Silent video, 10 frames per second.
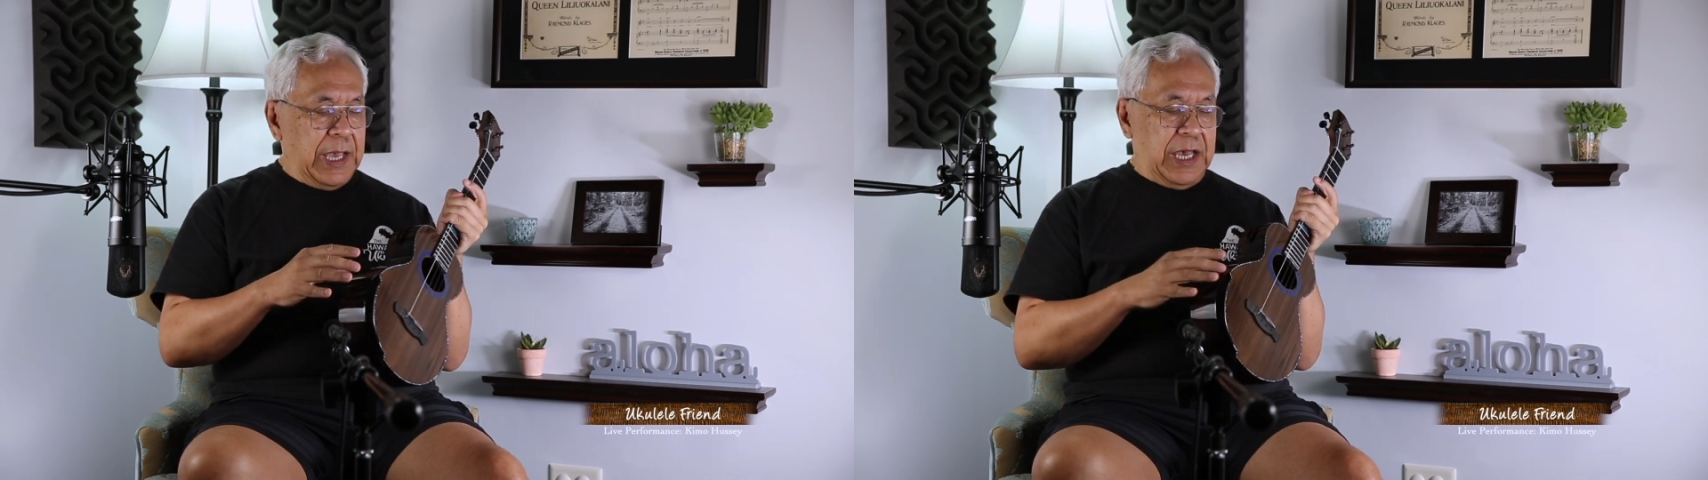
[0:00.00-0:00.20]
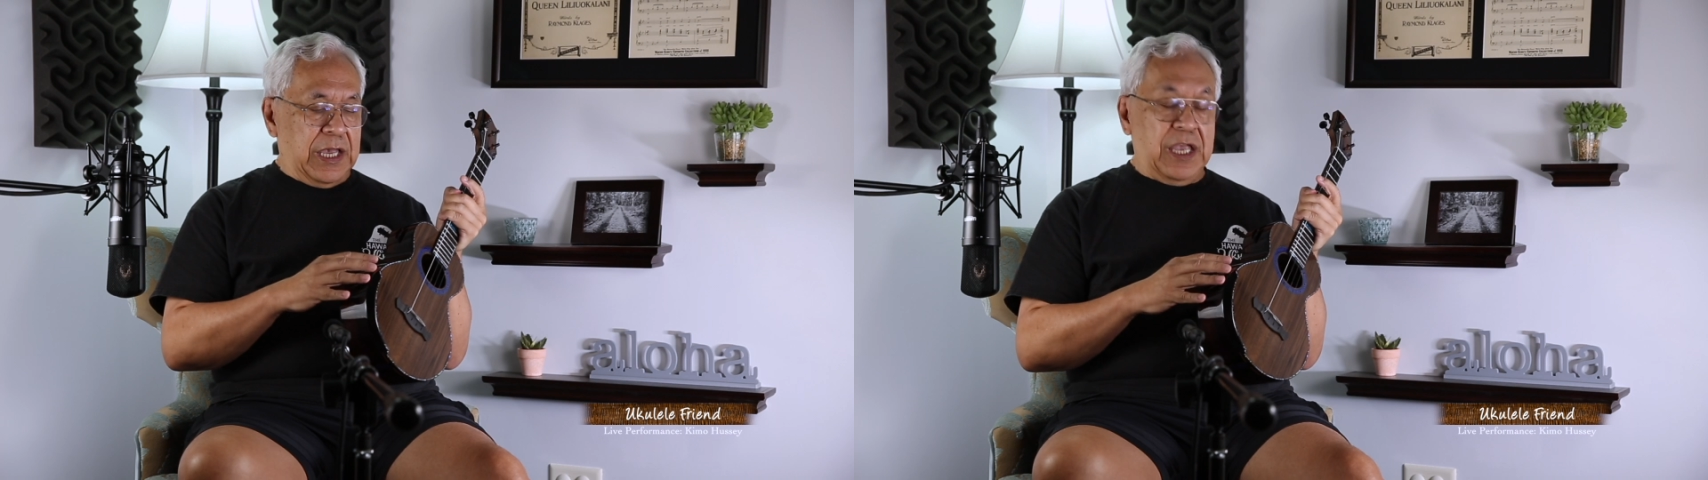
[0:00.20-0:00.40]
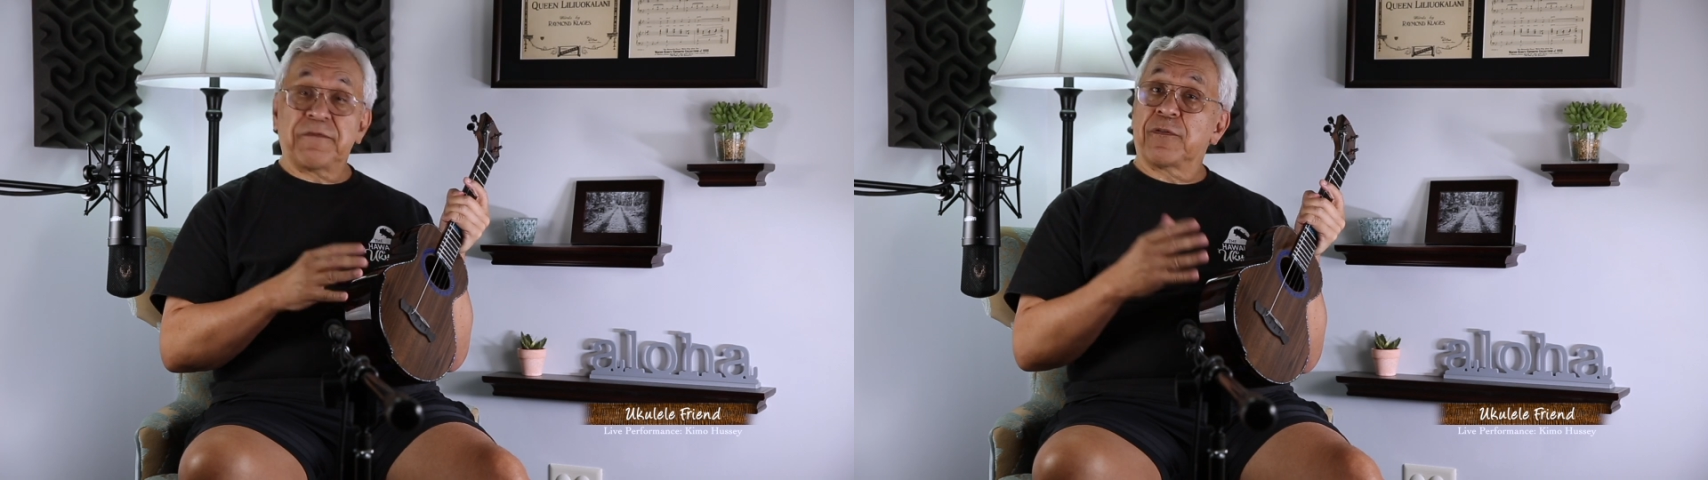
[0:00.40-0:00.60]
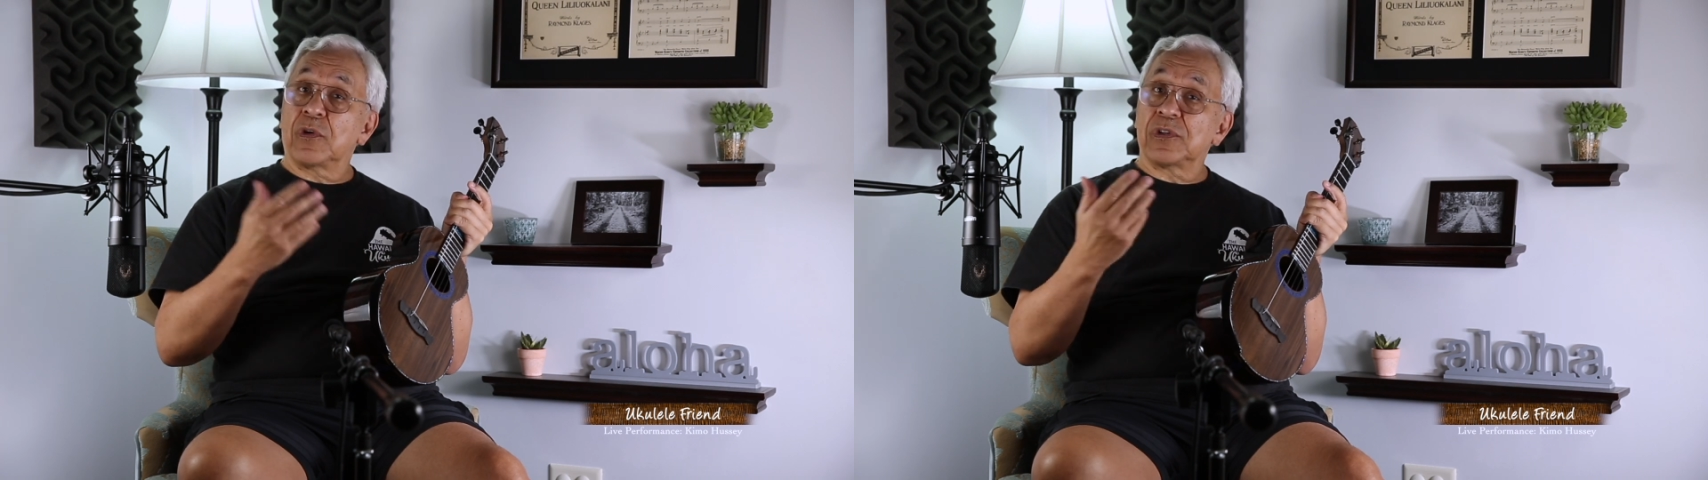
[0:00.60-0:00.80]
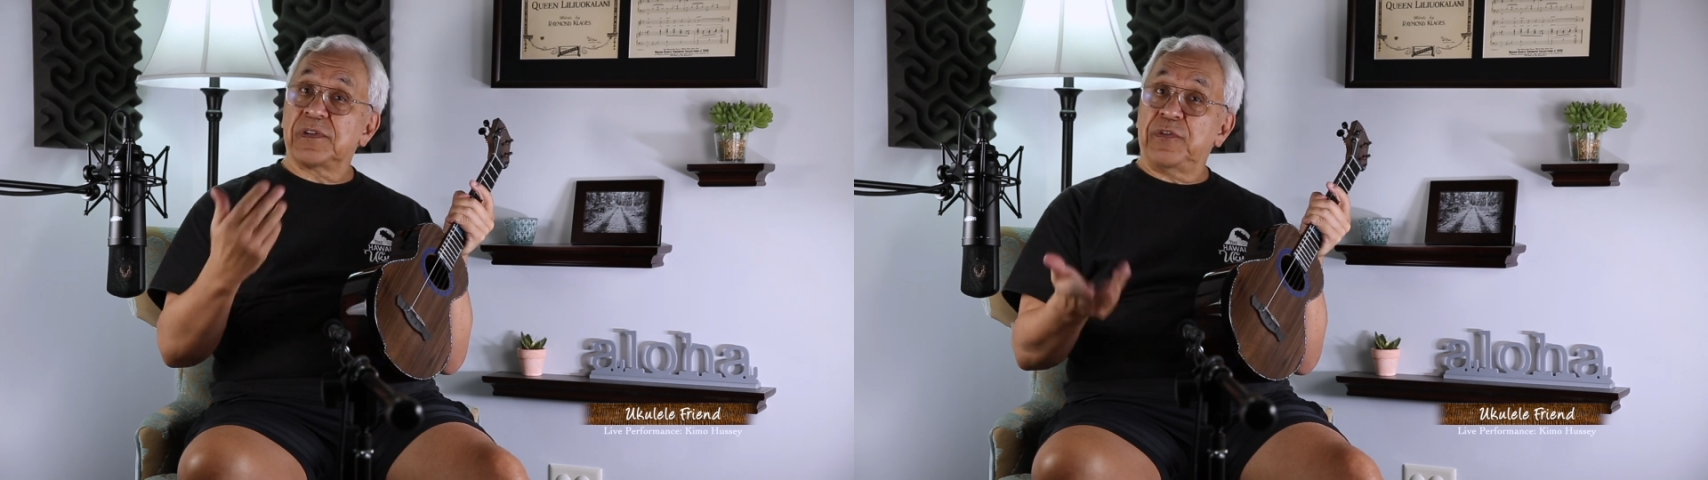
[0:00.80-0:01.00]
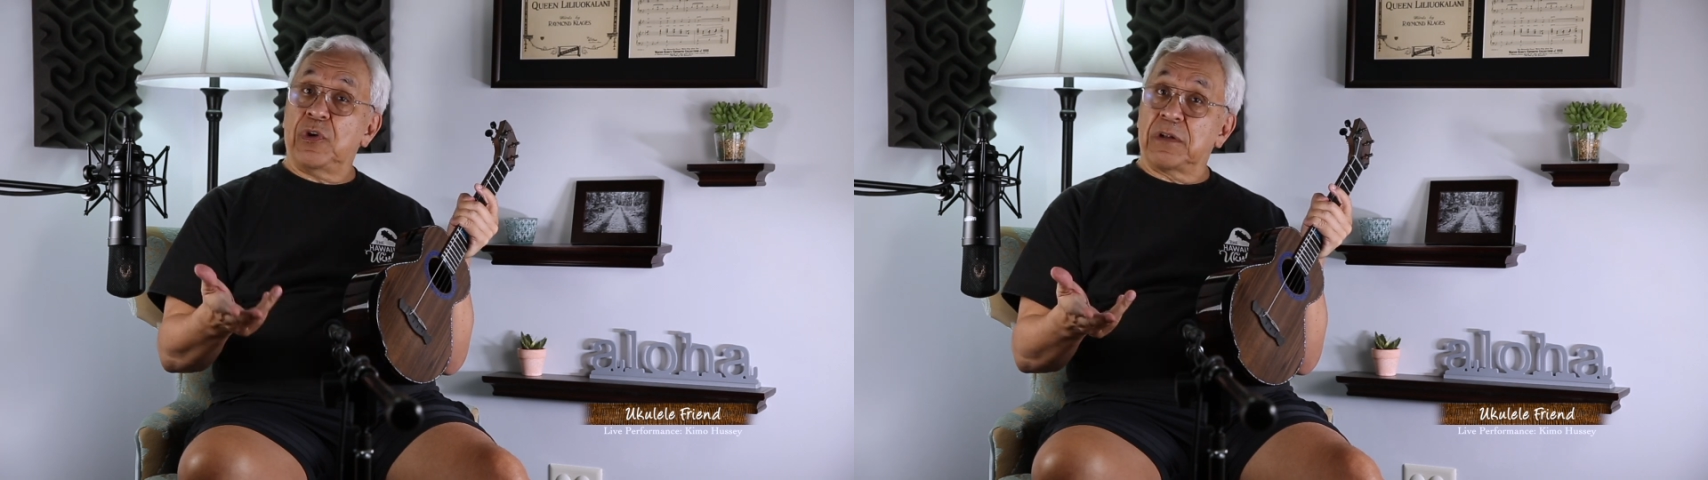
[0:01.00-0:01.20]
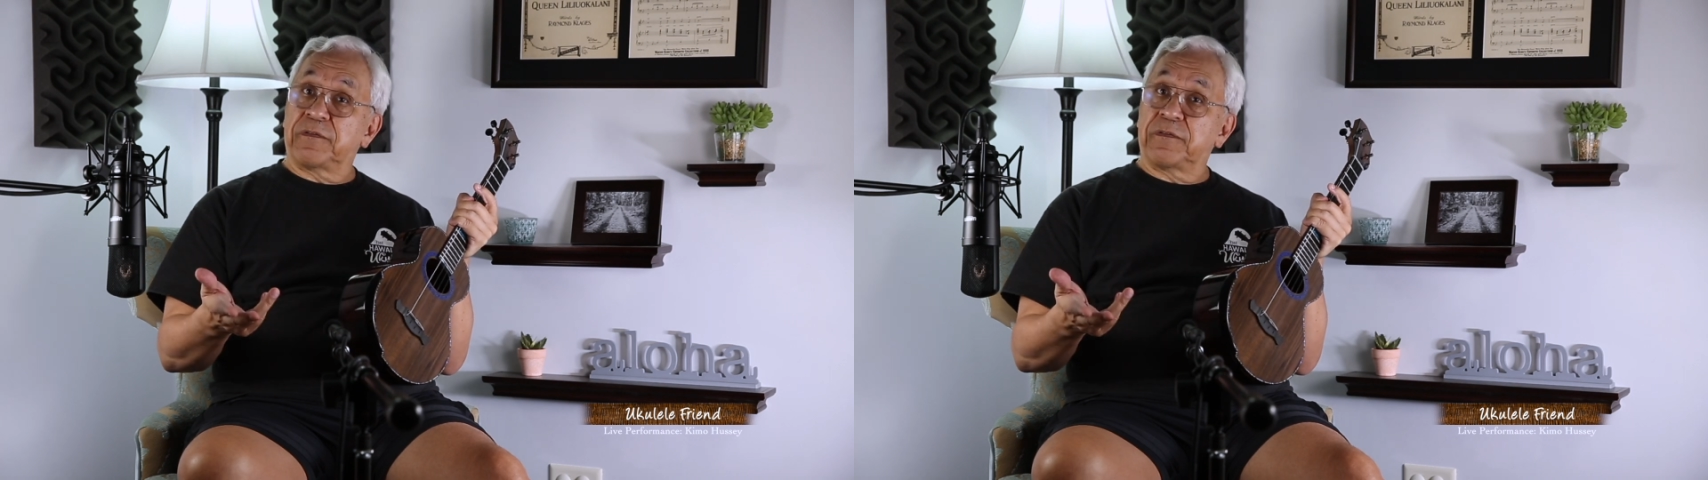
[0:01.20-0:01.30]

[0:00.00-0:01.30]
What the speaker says: And for those of you